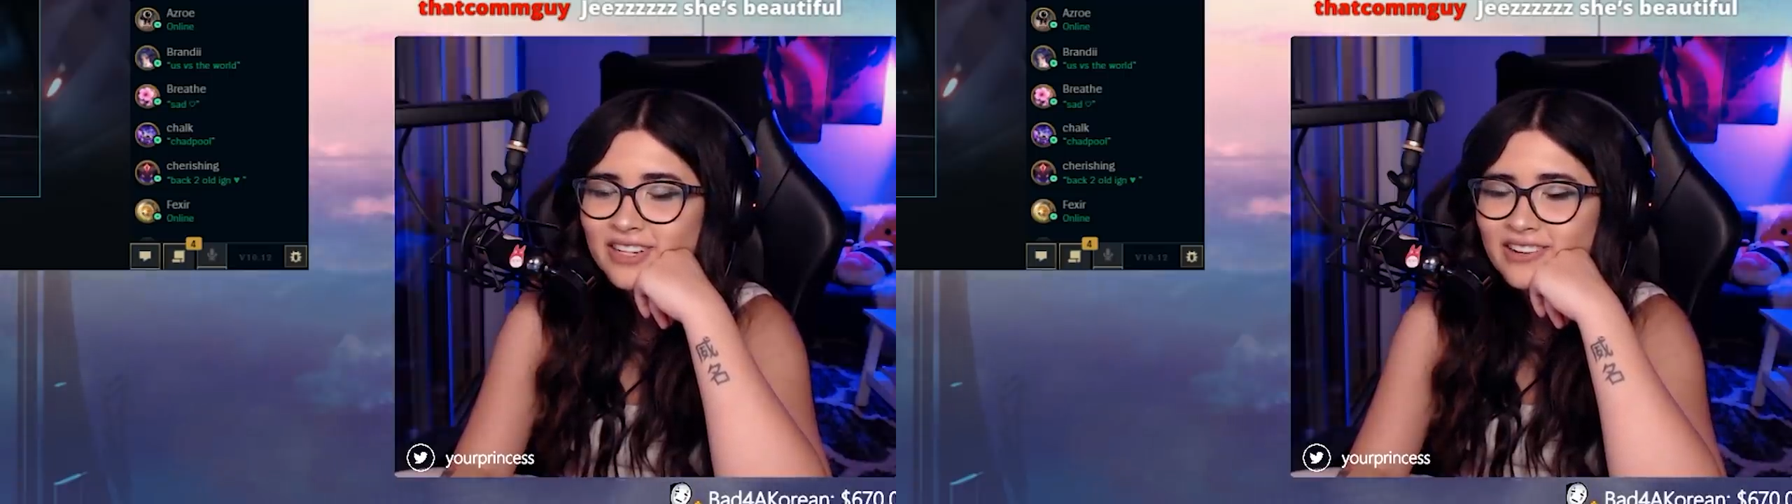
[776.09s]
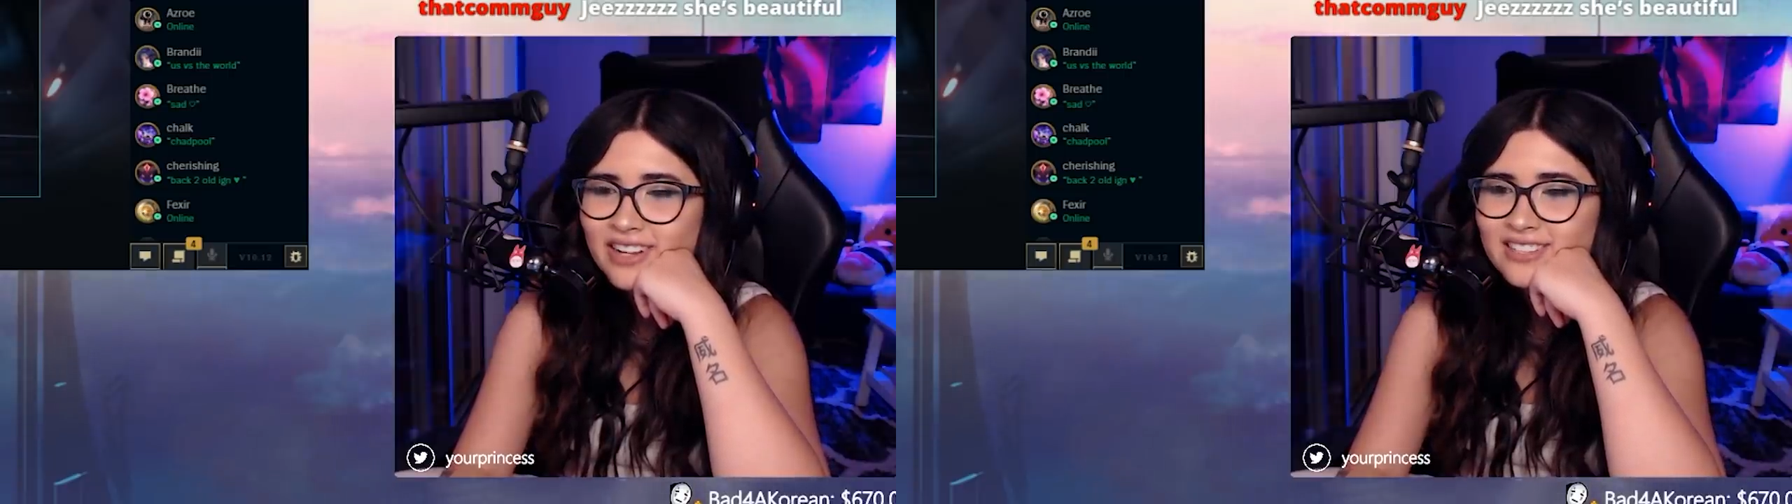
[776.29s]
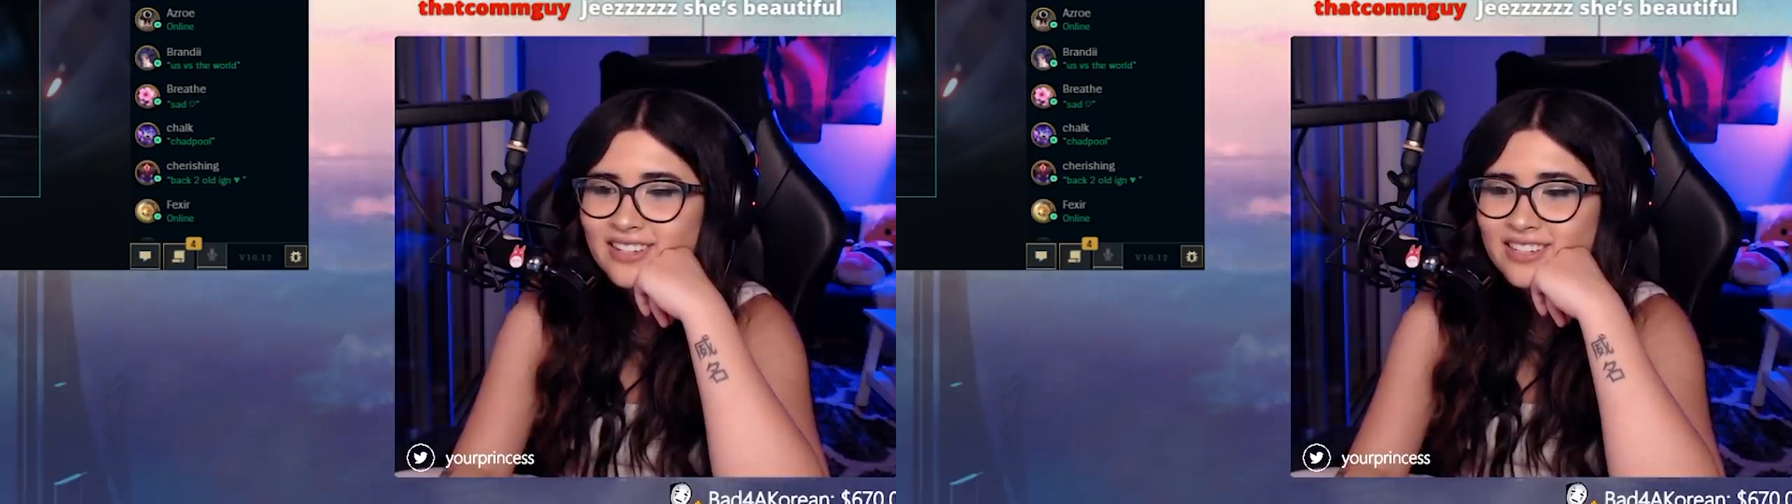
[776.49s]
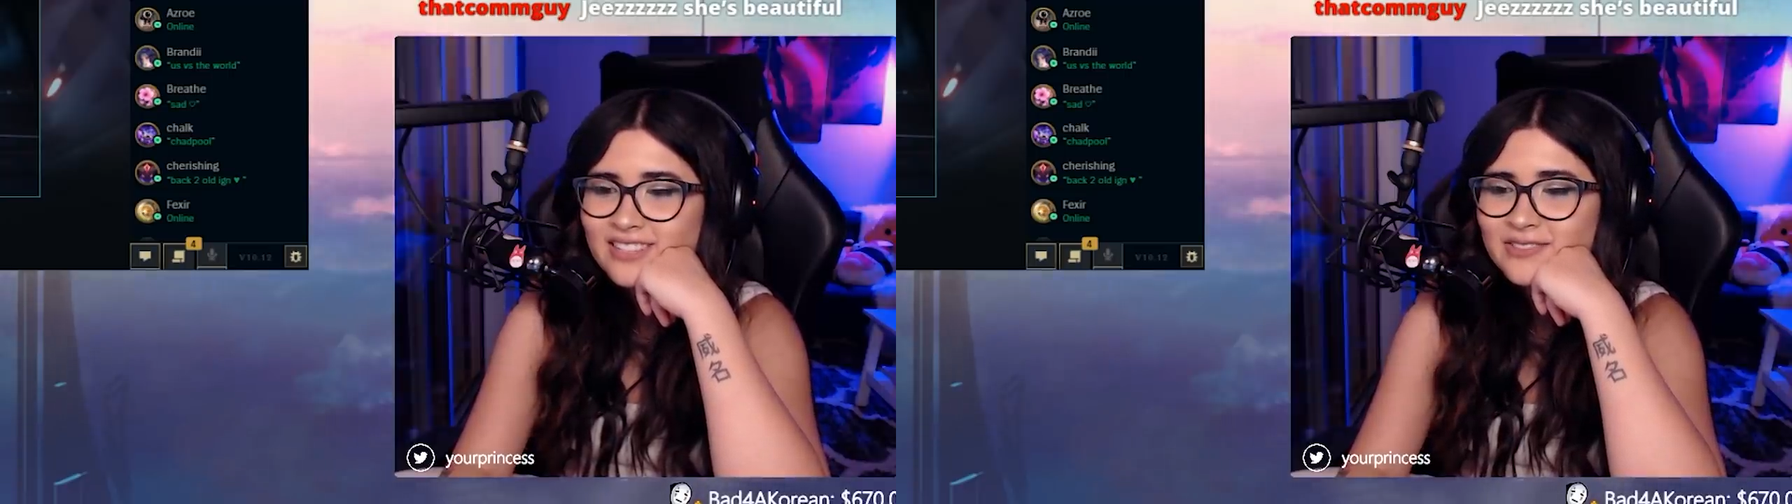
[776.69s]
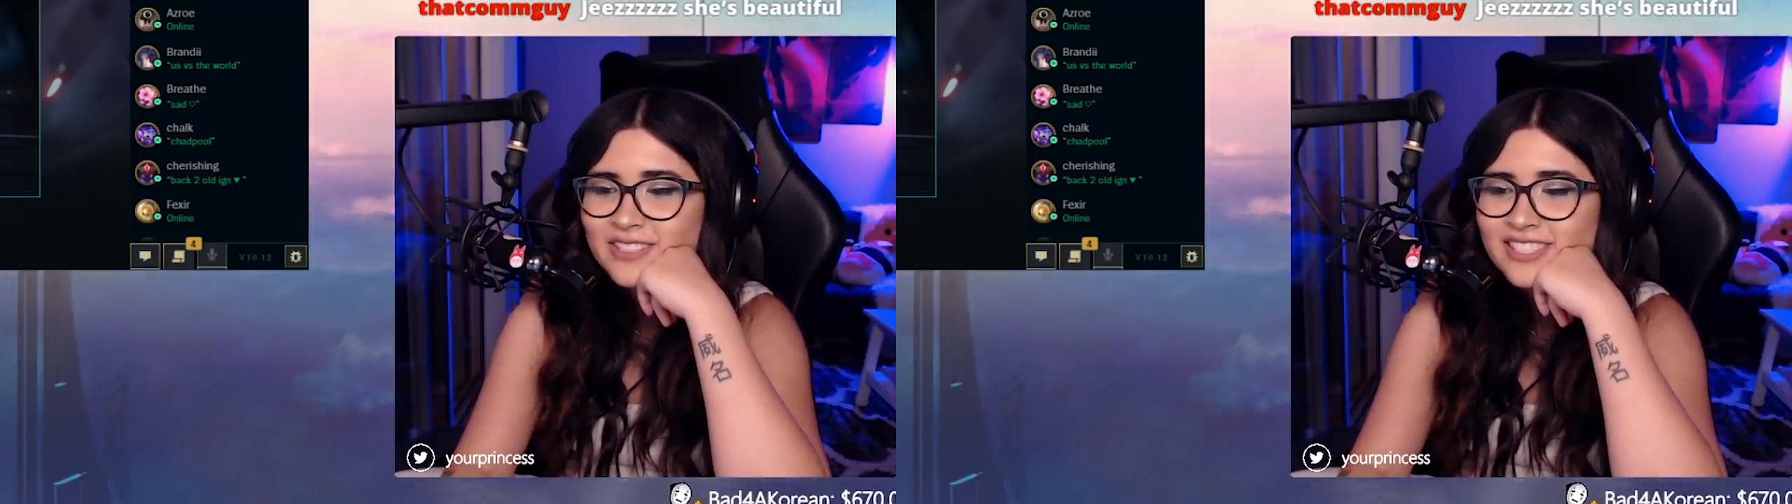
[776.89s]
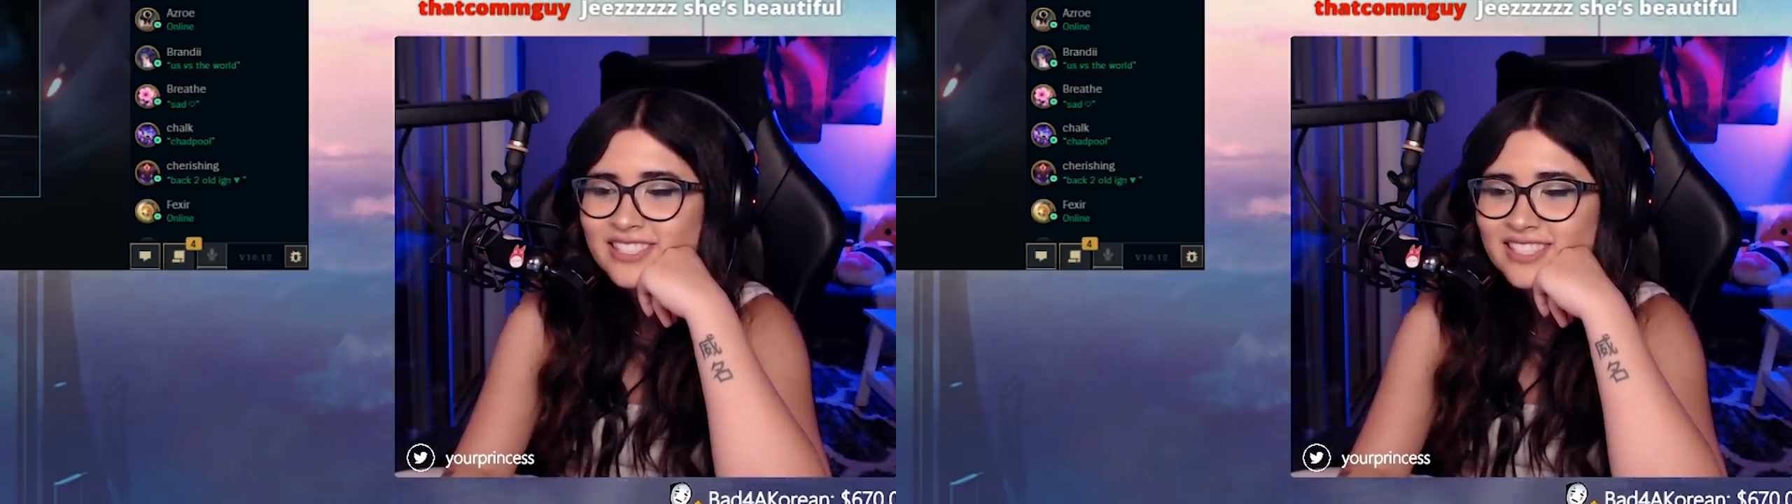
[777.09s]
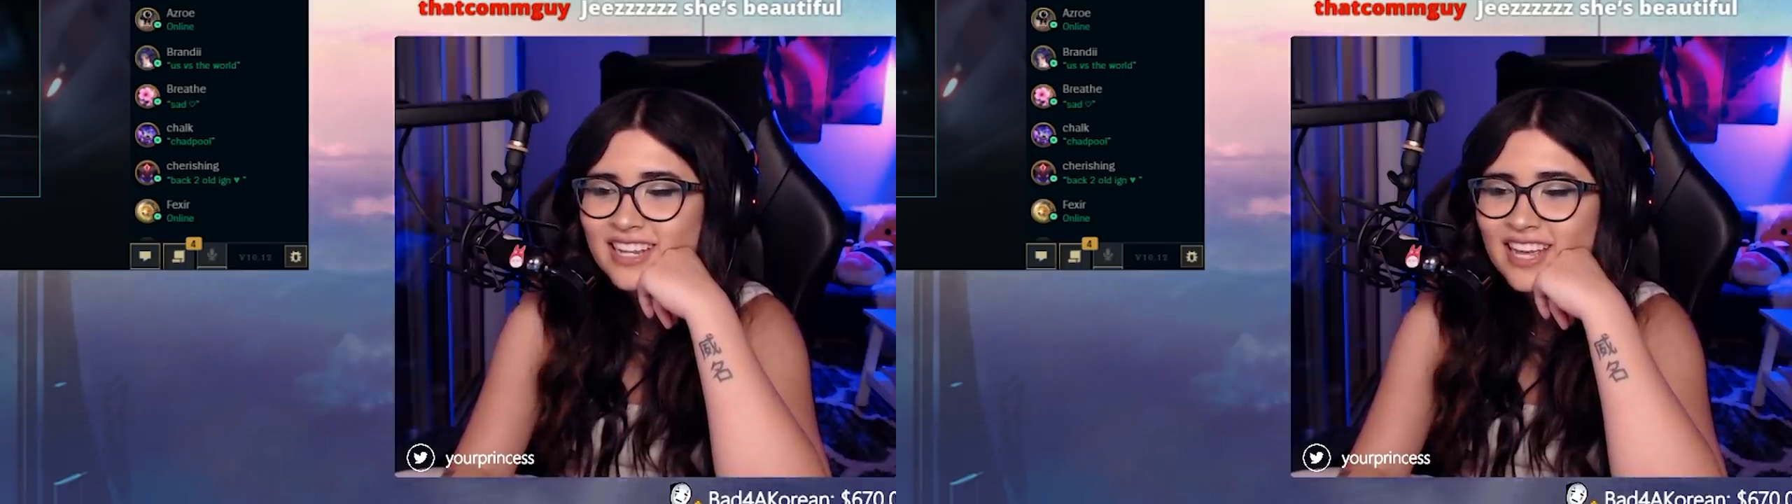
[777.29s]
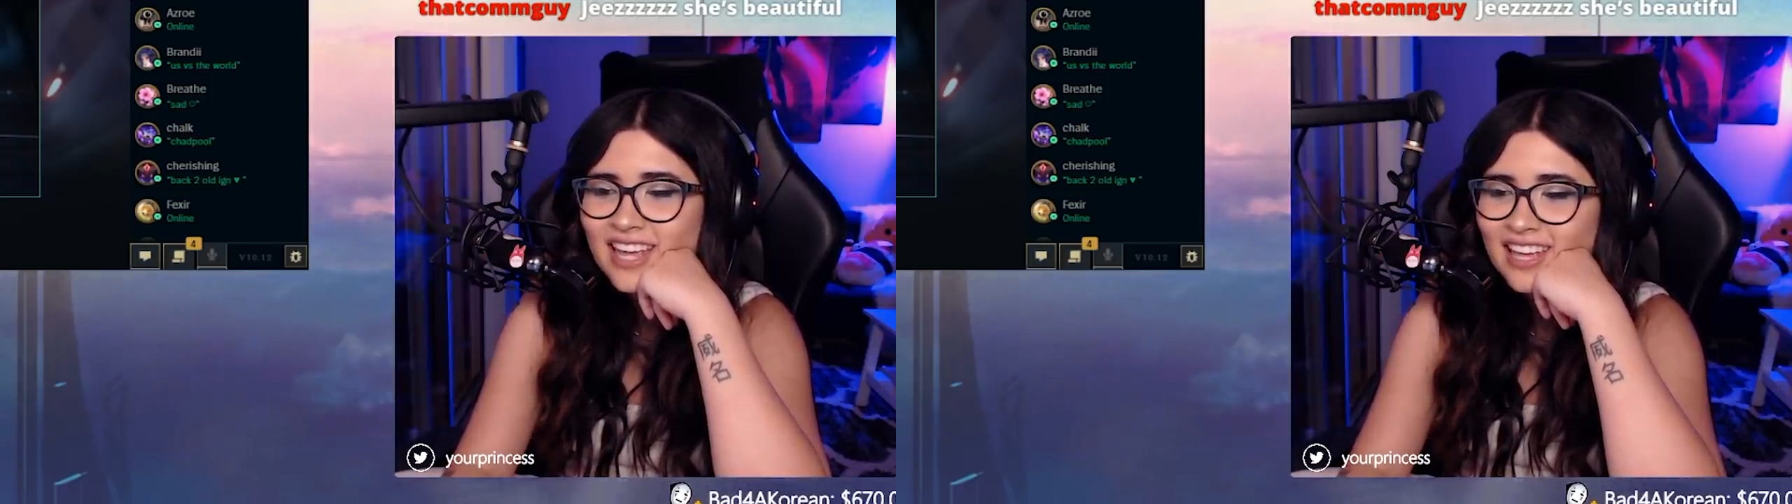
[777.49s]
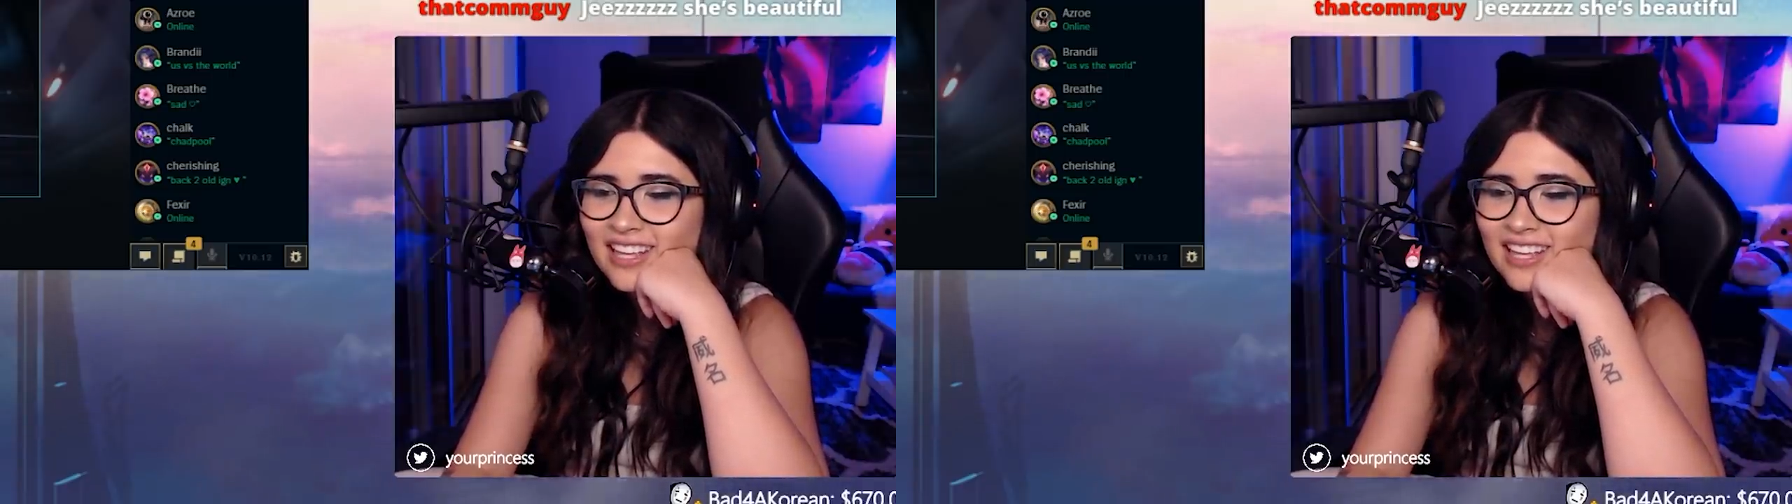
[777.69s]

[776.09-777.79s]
congrats on his wins today.